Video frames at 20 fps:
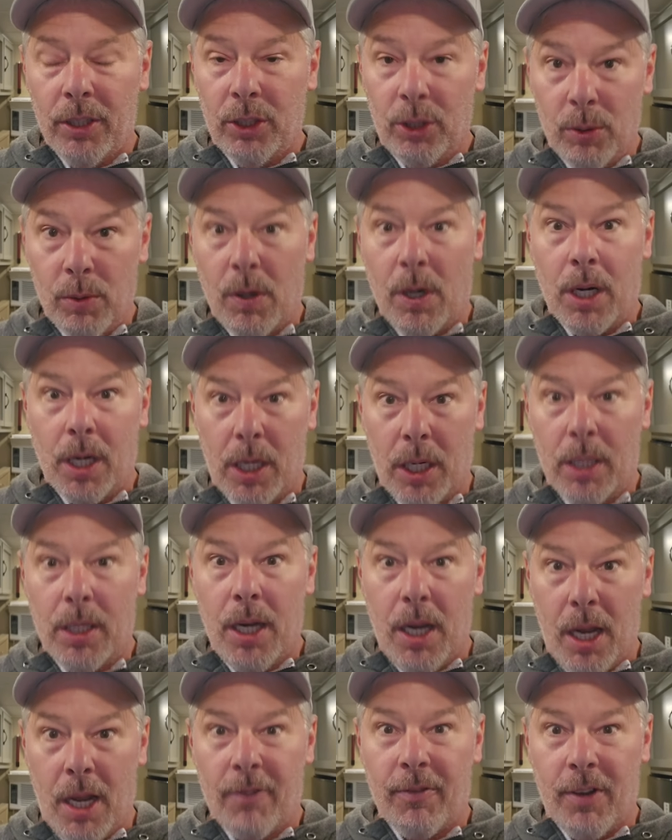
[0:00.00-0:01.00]
you are
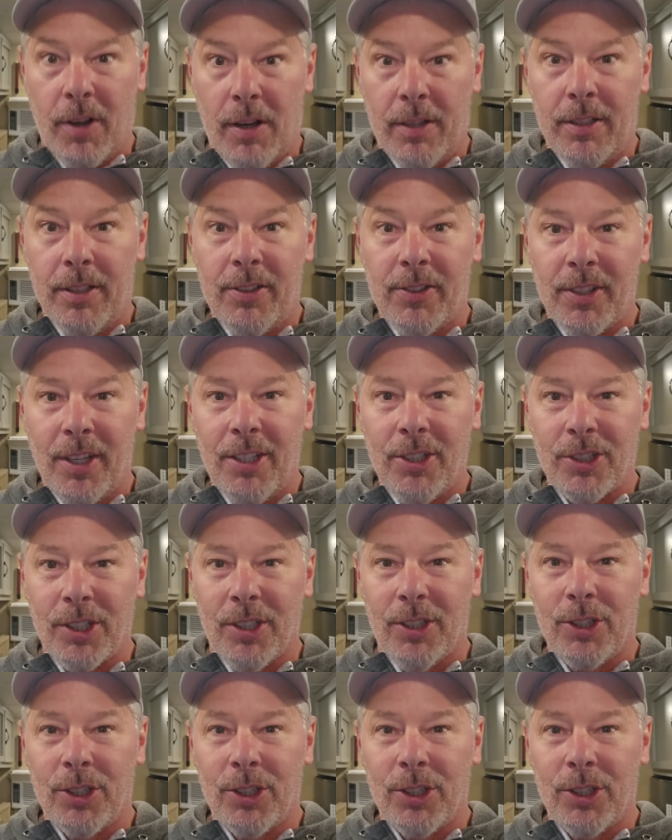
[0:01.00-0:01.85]
gonna have condensation